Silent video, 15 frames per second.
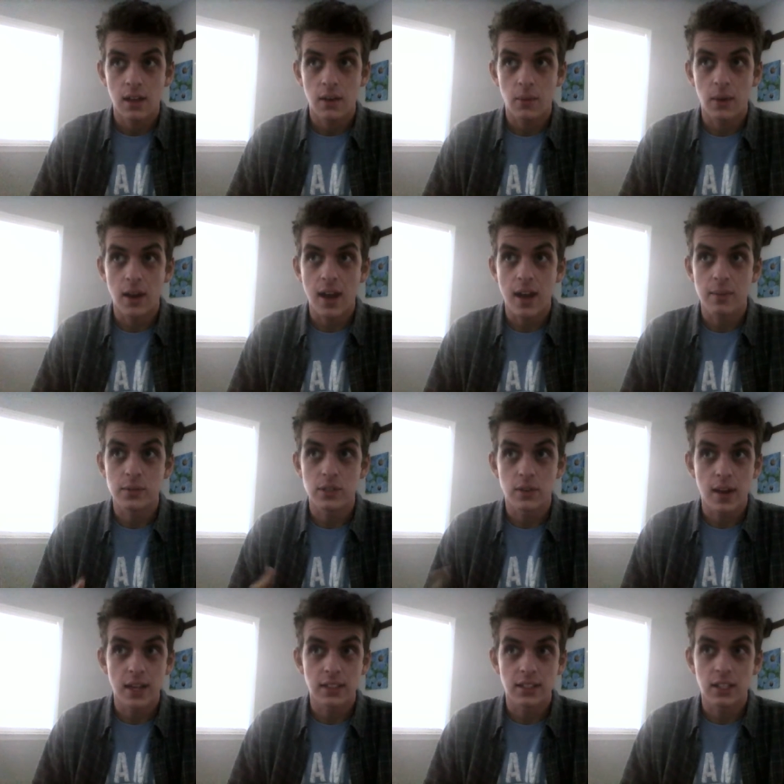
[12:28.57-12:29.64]
when I'm
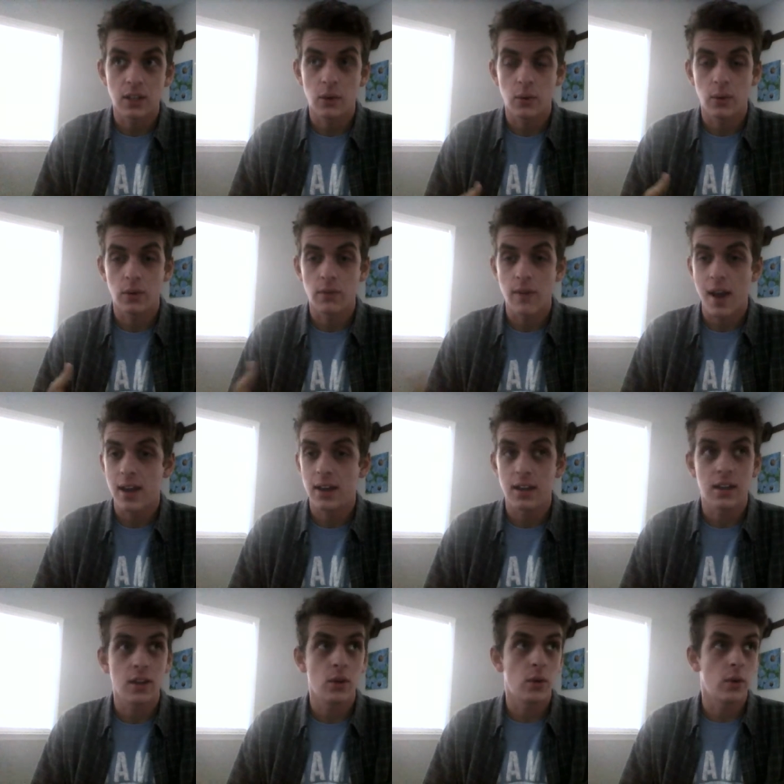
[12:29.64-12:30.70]
directing or
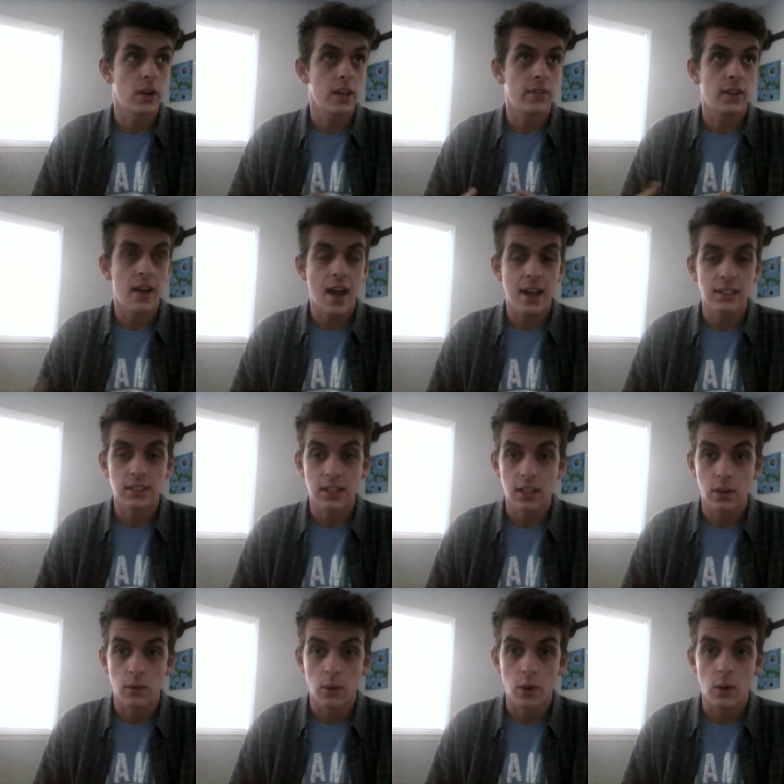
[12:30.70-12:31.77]
writing or even acting
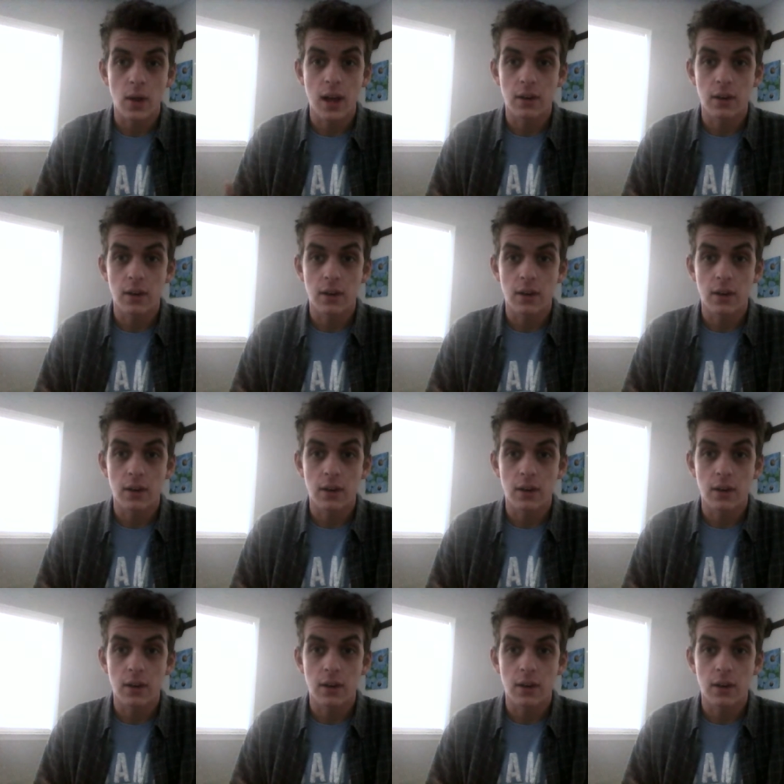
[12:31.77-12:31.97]
in a role,